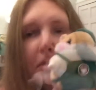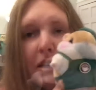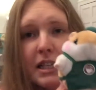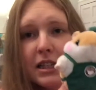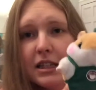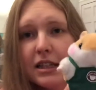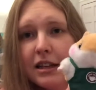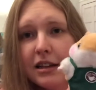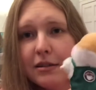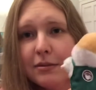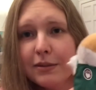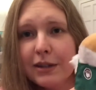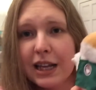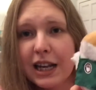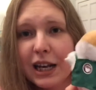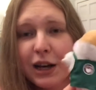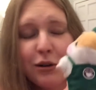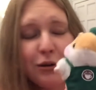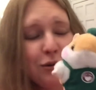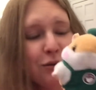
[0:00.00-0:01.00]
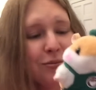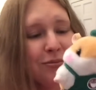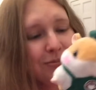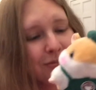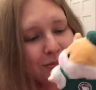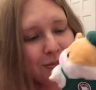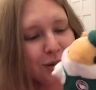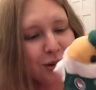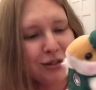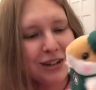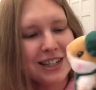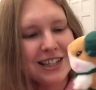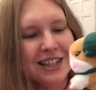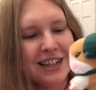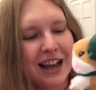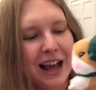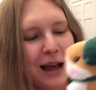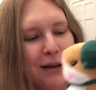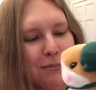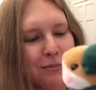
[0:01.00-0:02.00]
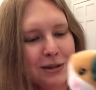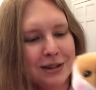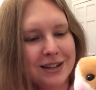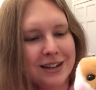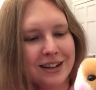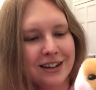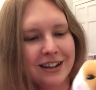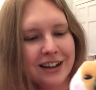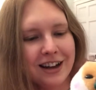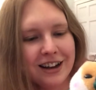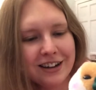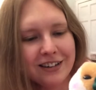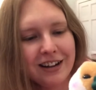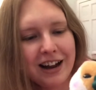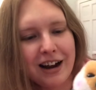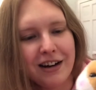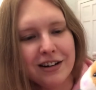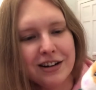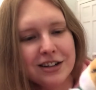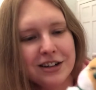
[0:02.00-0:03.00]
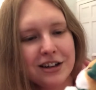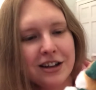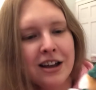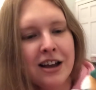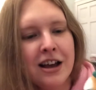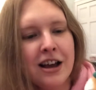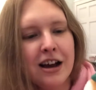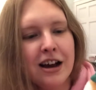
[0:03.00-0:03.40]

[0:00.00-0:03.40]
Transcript: It's a little barista hamster kind of character.